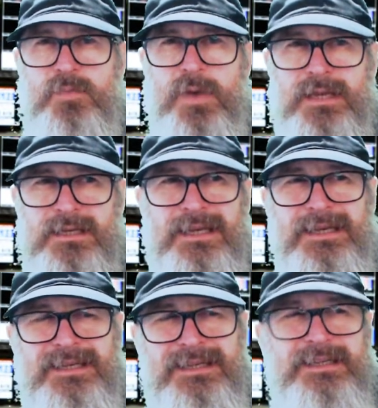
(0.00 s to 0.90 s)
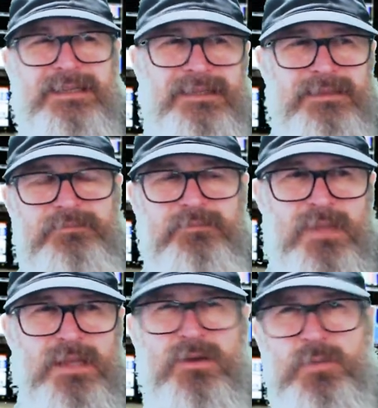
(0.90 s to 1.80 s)
but
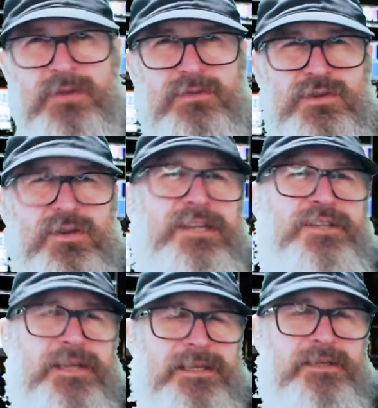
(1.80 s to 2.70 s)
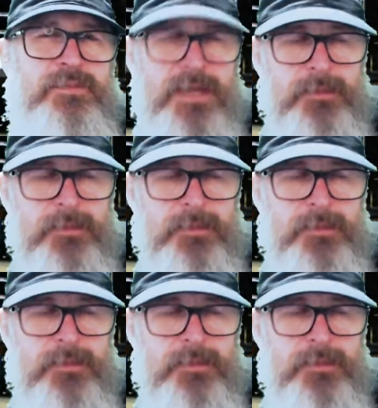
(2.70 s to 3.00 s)
a little bit of a dirty cheat to me.